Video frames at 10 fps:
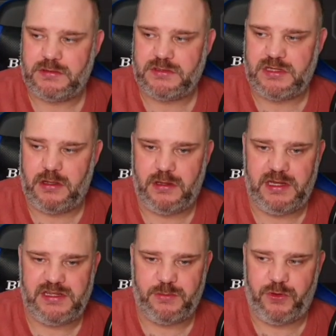So at
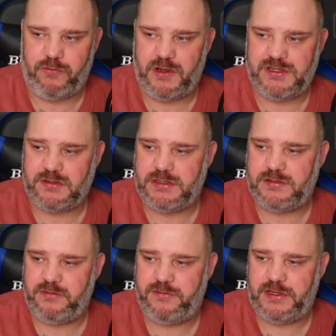least I'm on the right side
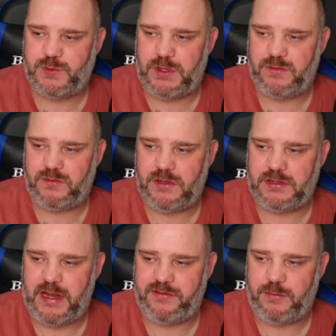for this one. I
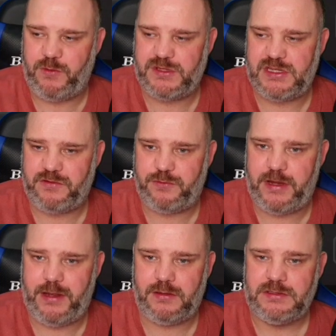don't have to move myself
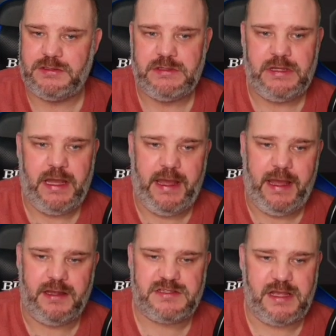around.
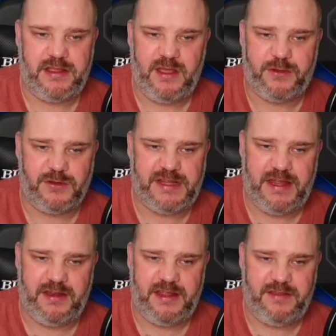So yeah, we've gone
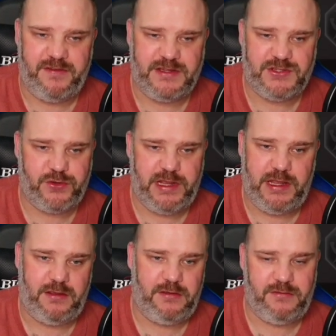down the defense
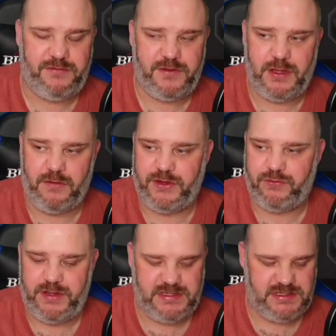tree for the
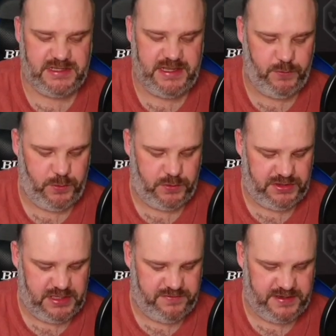obvious reasons. Again, we
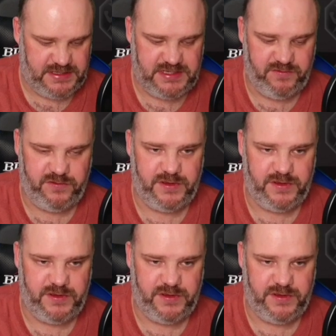want defensive